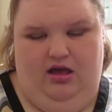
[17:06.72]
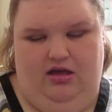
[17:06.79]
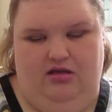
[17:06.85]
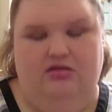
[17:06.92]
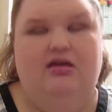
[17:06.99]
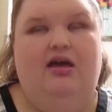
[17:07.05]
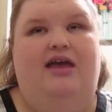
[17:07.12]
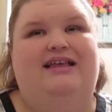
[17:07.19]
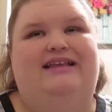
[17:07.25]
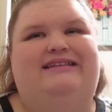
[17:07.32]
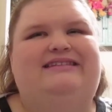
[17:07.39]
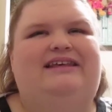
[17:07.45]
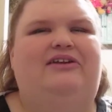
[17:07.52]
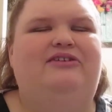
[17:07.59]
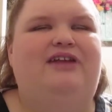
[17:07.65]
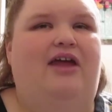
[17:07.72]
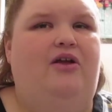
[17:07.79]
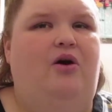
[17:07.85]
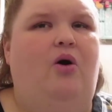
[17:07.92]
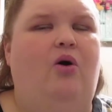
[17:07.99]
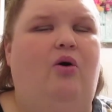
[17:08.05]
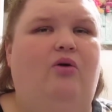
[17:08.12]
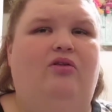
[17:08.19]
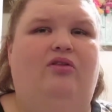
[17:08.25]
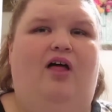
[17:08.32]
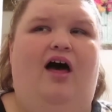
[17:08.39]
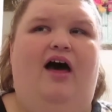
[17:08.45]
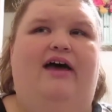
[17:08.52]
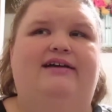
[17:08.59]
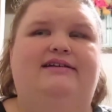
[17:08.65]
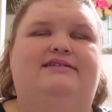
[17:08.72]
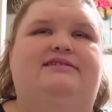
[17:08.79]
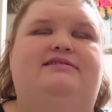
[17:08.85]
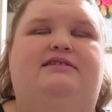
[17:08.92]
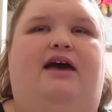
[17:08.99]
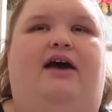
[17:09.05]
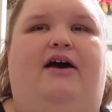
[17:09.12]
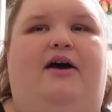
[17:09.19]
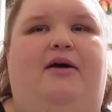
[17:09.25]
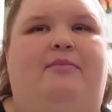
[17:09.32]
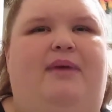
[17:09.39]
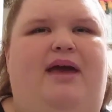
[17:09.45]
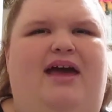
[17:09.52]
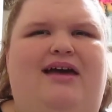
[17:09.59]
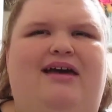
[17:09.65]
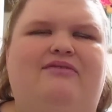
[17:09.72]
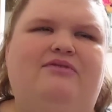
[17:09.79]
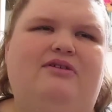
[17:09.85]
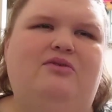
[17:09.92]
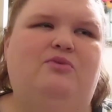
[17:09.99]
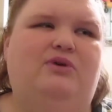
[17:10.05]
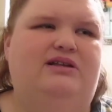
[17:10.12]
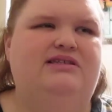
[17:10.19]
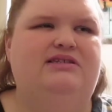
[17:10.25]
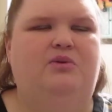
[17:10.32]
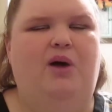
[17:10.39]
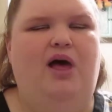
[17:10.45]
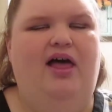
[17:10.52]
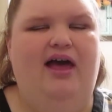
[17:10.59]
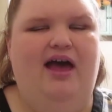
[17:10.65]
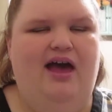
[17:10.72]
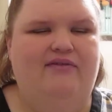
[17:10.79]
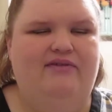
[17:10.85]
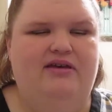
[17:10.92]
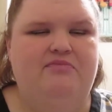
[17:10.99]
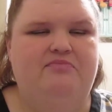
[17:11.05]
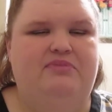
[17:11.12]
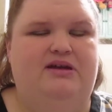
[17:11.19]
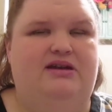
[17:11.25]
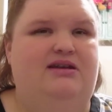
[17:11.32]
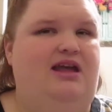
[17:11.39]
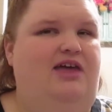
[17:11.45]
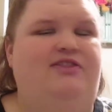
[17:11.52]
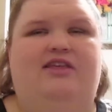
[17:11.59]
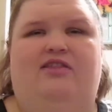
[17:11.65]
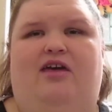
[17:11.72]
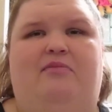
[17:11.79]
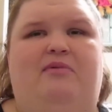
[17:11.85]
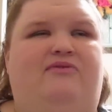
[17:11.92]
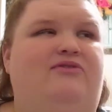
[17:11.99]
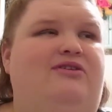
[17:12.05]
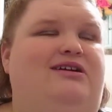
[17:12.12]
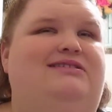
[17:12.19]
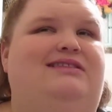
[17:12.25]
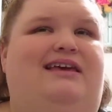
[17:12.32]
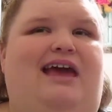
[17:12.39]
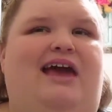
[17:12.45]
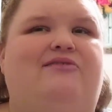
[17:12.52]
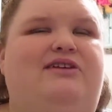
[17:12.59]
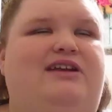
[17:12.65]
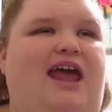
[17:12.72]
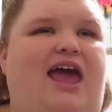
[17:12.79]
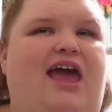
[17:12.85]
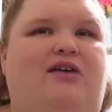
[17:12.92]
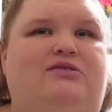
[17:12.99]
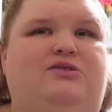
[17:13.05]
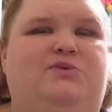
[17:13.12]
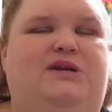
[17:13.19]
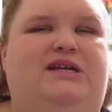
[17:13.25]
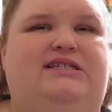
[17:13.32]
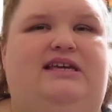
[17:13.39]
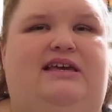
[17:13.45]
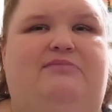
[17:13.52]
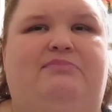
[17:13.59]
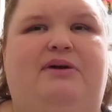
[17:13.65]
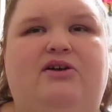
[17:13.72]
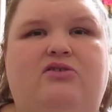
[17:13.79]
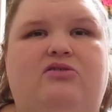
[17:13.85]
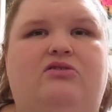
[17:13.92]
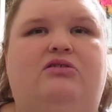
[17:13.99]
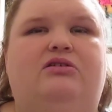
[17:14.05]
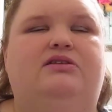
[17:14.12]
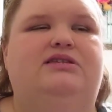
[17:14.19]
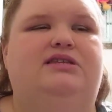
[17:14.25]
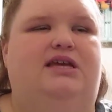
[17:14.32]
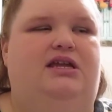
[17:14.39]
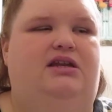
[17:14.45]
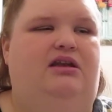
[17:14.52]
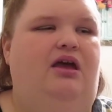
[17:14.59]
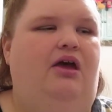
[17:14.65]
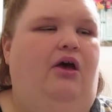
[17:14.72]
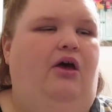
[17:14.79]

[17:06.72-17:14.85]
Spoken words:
It settled down a whole lot. Every once in a while I have it, but nothing like before, because like every day I was wanting to eat pickles, and